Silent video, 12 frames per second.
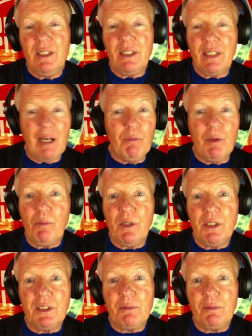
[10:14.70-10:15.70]
Cam
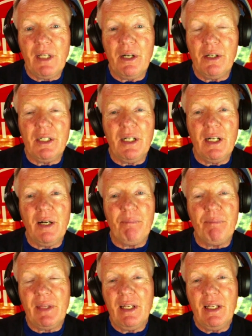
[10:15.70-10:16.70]
Whitmore is tearing it up.
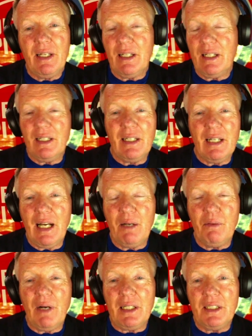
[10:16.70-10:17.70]
I
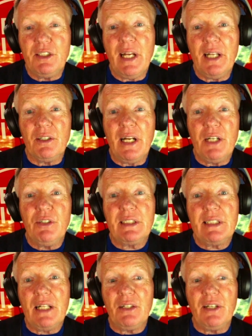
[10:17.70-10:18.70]
wanted Taylor Hendricks.
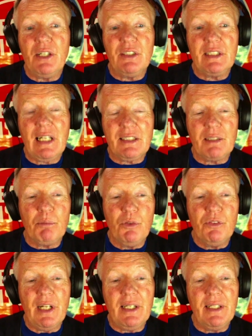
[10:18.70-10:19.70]
Taylor Hendricks hasn't
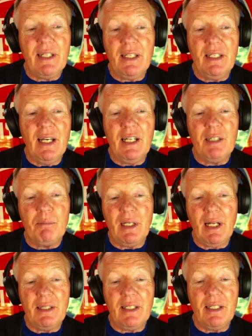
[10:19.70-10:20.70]
proven anything yet, but
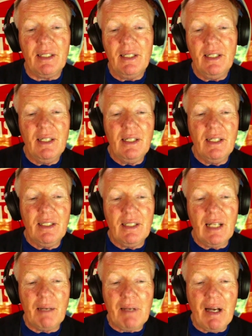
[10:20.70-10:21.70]

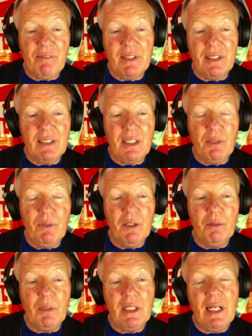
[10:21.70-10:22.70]
I'm confident that he will.
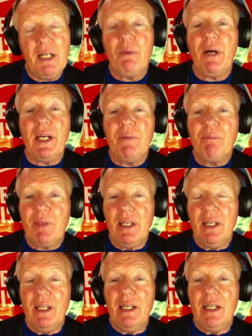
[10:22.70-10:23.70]
But anyway,
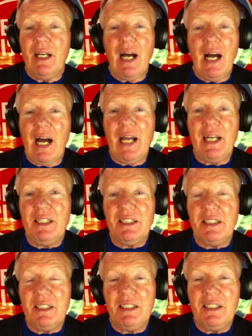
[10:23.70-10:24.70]

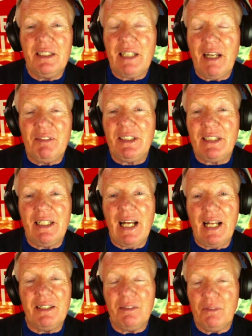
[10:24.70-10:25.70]
having said
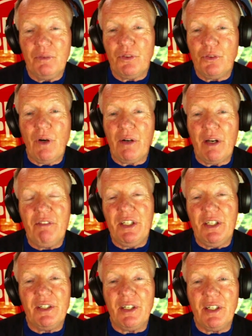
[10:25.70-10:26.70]
that, throughout every
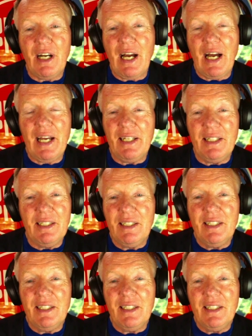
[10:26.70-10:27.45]
year, the